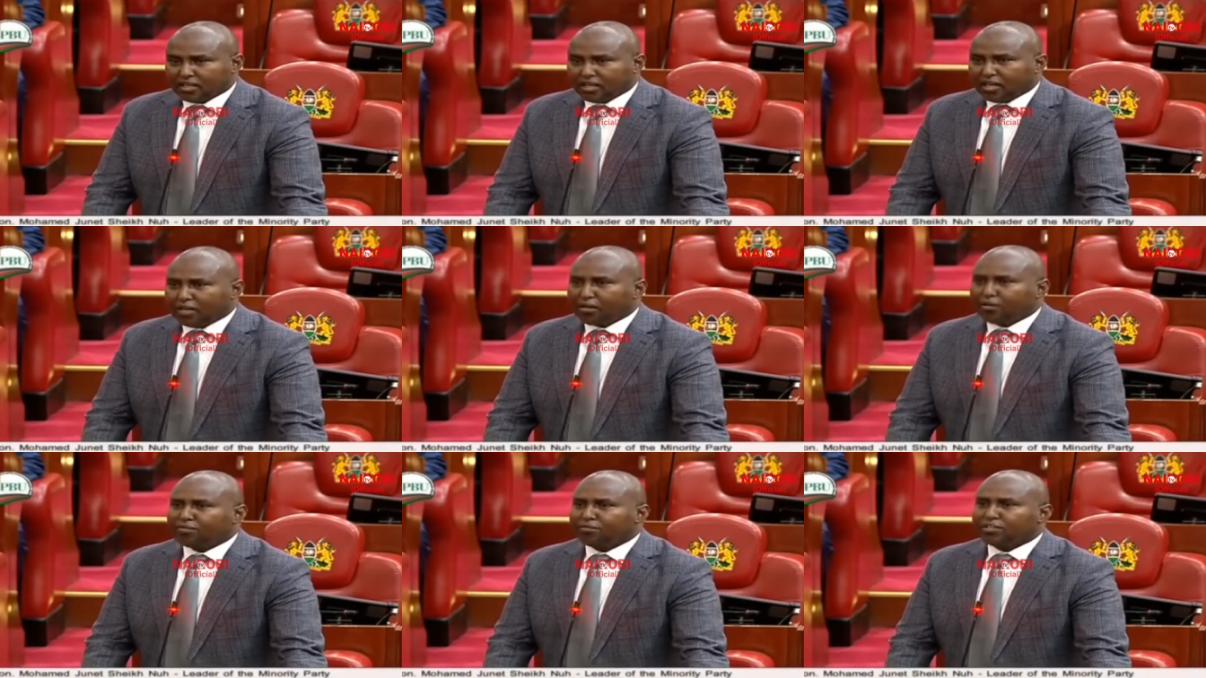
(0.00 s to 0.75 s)

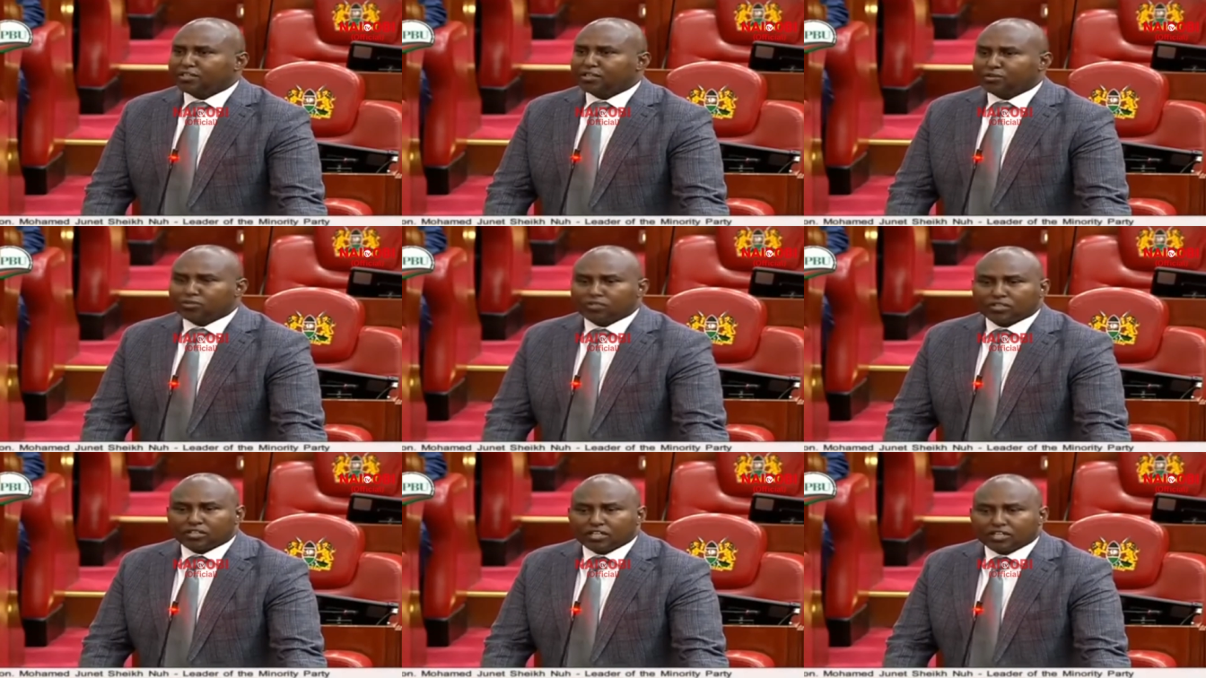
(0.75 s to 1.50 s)
Every,
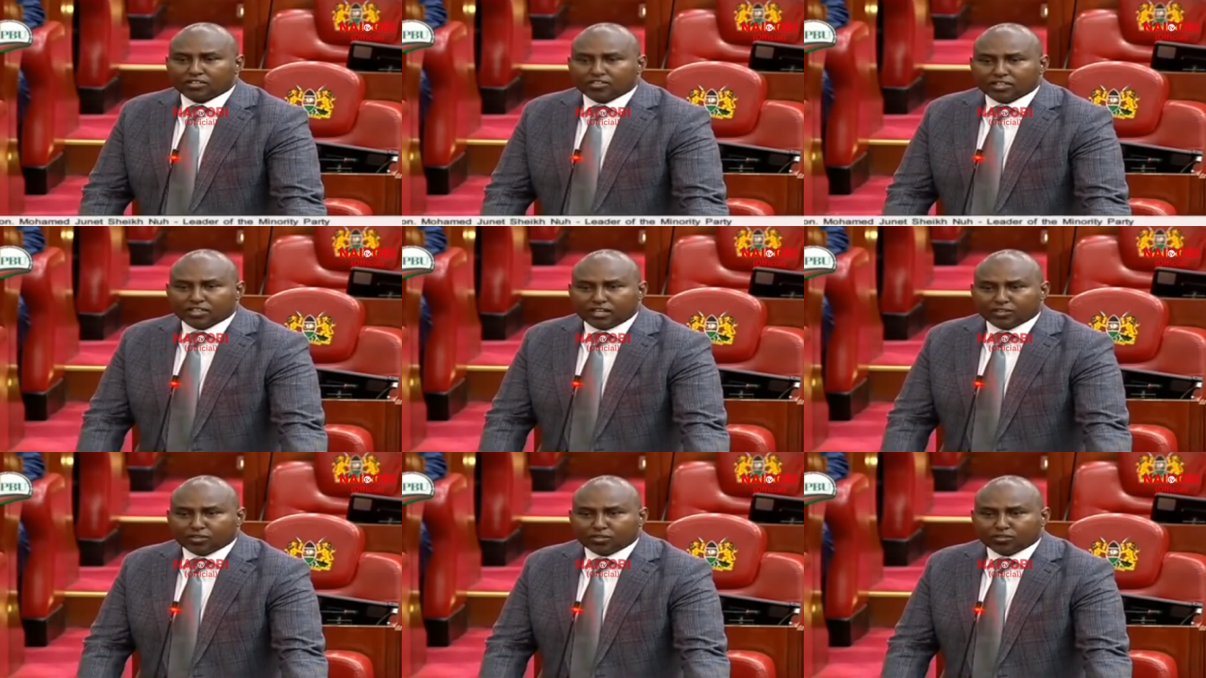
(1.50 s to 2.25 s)
including religious
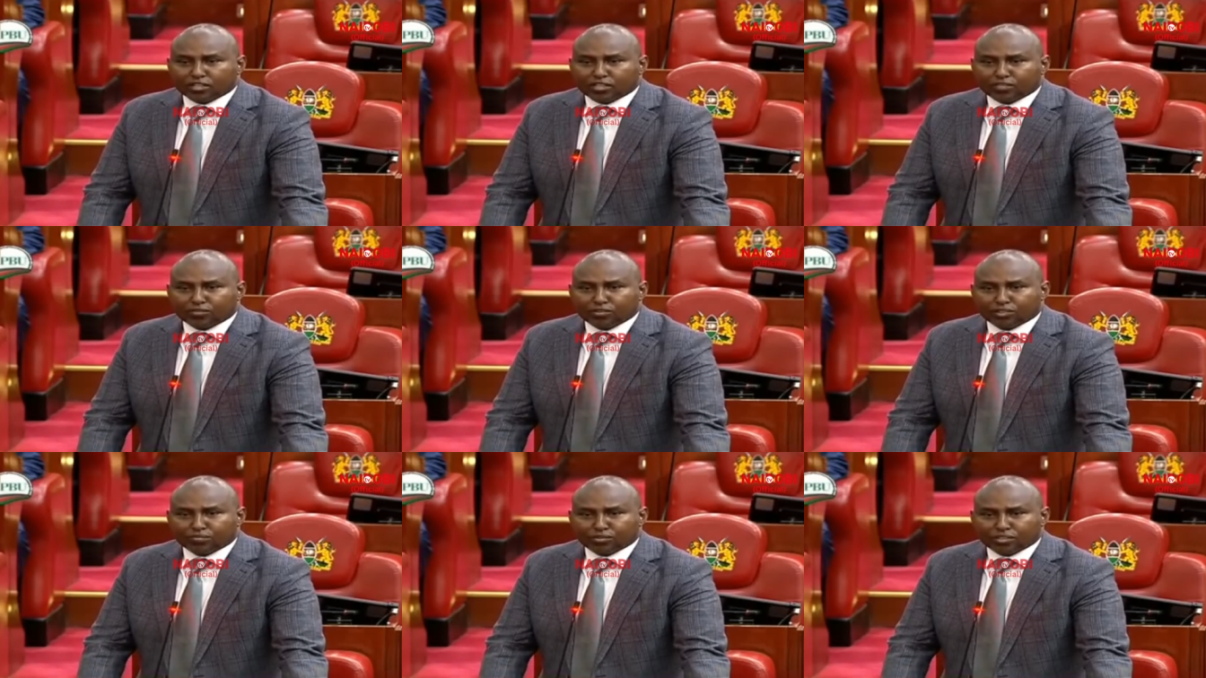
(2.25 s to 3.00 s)
leaders, contest for
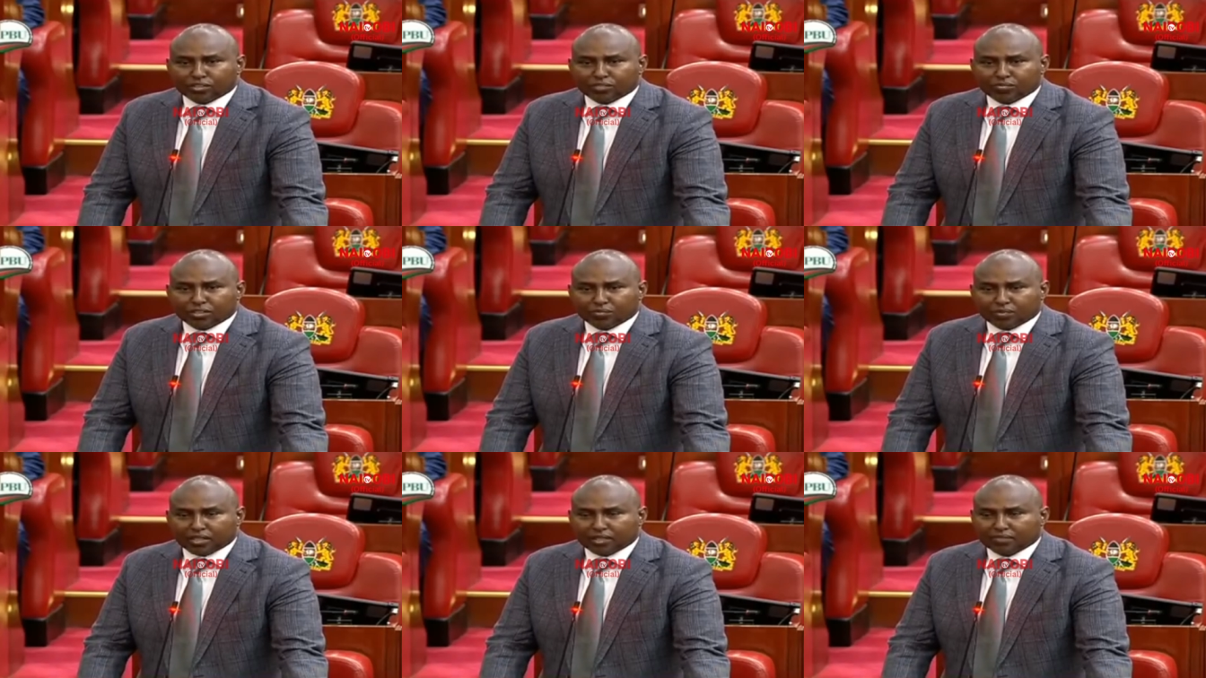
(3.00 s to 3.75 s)
these positions, Mr.
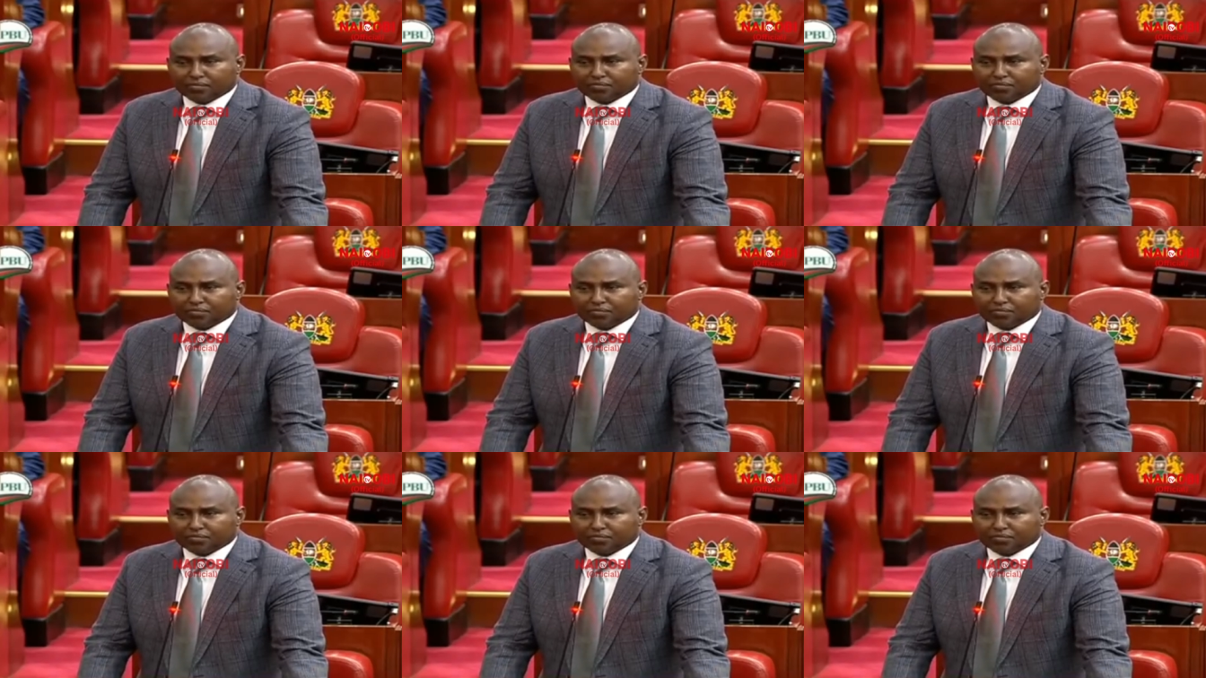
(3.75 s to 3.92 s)
Speaker.